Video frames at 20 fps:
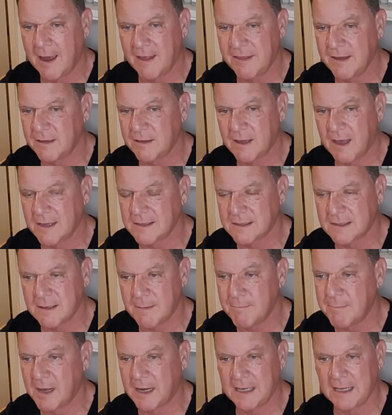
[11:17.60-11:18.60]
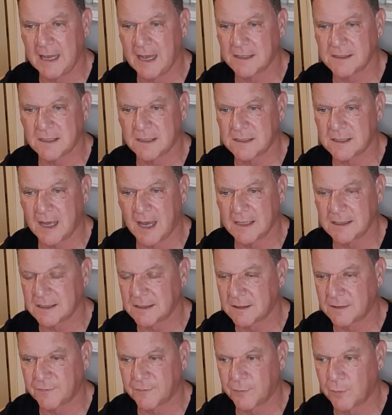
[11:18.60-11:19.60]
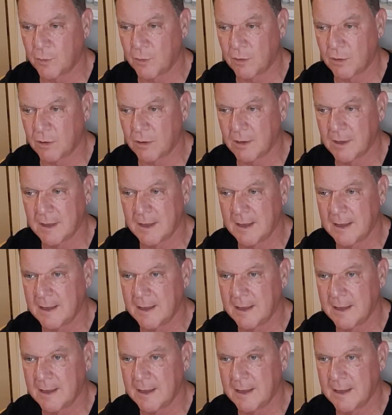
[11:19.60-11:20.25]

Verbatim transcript: I think that's the money exercises for,